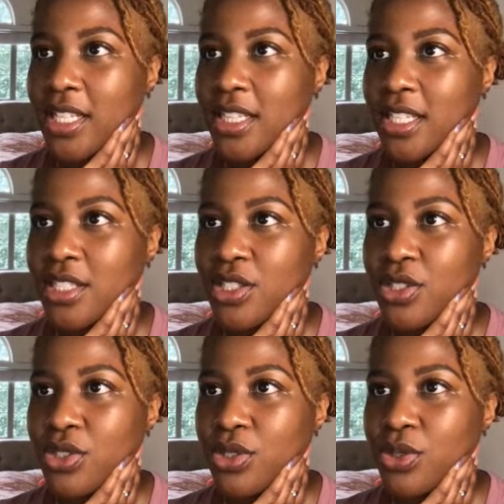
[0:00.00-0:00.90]
let's
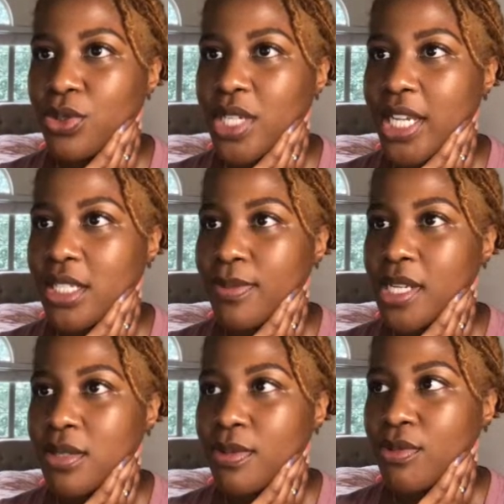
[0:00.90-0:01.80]
do change
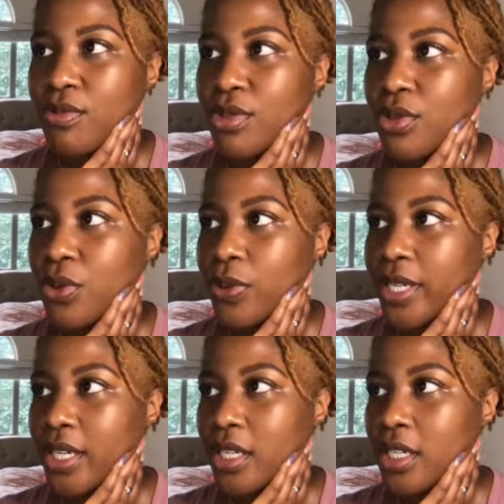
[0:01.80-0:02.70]
management real
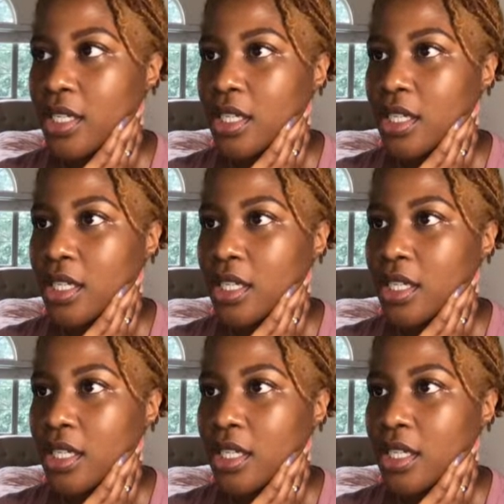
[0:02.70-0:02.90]
quick,